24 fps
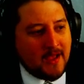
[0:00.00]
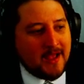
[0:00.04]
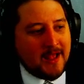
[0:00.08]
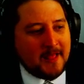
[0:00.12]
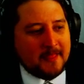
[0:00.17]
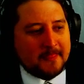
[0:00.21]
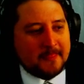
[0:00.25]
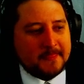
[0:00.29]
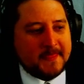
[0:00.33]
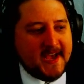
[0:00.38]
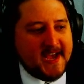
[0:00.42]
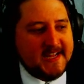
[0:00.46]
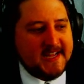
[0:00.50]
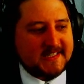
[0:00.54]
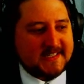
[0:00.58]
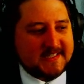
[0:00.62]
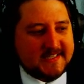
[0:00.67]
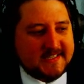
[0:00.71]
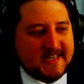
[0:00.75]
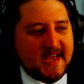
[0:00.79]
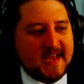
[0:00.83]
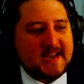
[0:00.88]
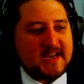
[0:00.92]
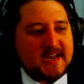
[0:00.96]
That
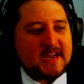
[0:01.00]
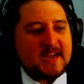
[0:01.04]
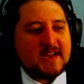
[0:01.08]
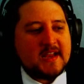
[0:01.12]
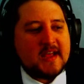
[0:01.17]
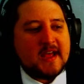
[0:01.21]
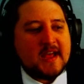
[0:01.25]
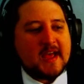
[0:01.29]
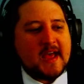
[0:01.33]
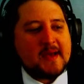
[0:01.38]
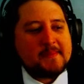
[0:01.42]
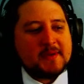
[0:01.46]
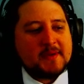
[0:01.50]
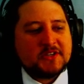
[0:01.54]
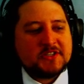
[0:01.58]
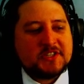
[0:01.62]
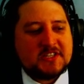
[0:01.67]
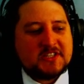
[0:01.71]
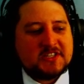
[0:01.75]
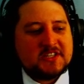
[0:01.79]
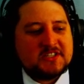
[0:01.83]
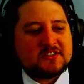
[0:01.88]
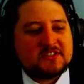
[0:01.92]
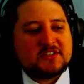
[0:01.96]
said, uh,
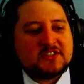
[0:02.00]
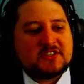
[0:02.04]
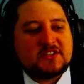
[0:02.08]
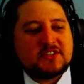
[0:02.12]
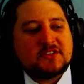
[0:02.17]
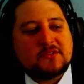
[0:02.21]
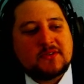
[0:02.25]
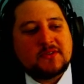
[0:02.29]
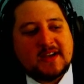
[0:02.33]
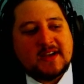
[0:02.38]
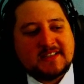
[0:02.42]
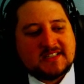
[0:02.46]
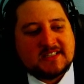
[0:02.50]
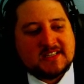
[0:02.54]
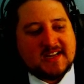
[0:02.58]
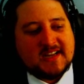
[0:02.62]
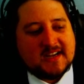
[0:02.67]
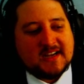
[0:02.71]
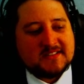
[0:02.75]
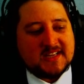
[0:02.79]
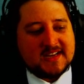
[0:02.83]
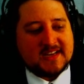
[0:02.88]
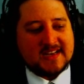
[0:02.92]
MLG Season 2 has announced,